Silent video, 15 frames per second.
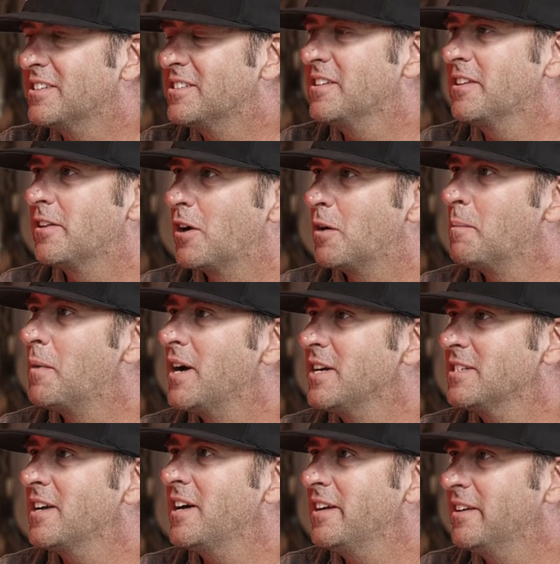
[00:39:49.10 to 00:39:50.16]
I see that on my
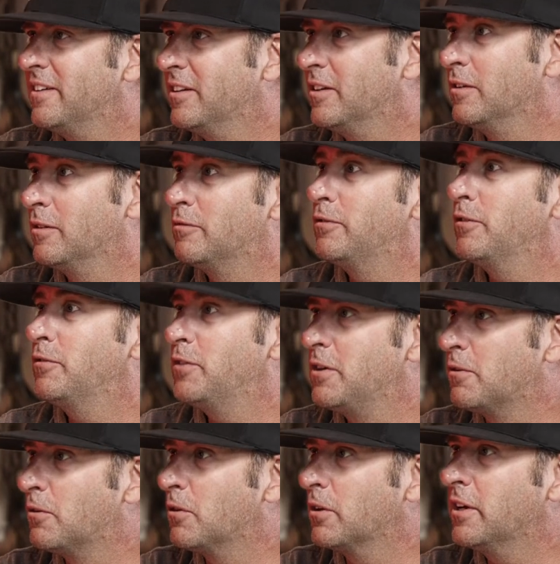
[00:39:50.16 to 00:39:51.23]
side.
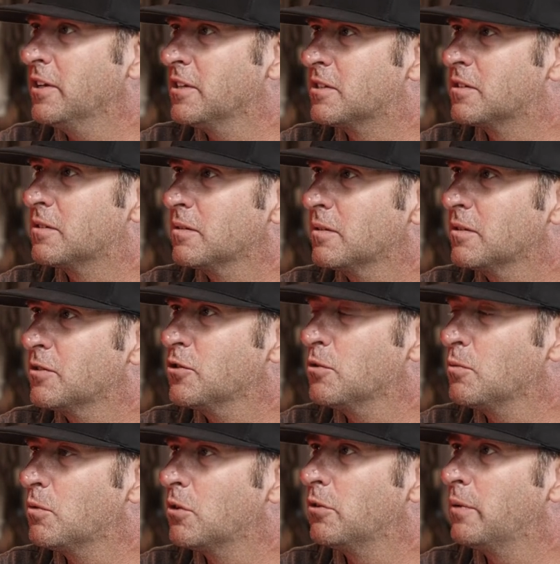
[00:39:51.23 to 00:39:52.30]
15-year-old kids
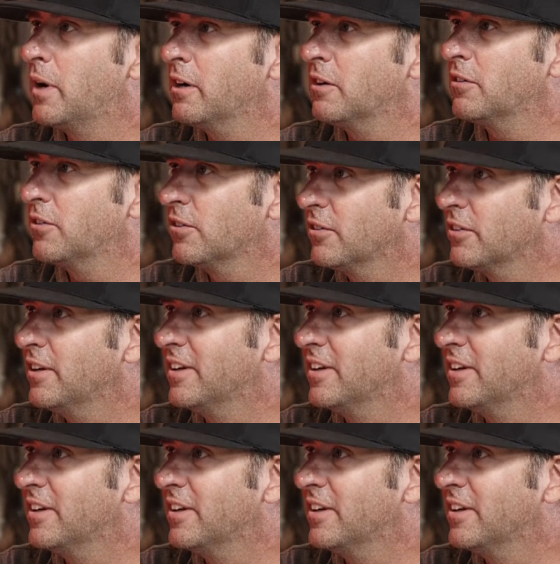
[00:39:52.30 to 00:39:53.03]
shooting world records. Yeah.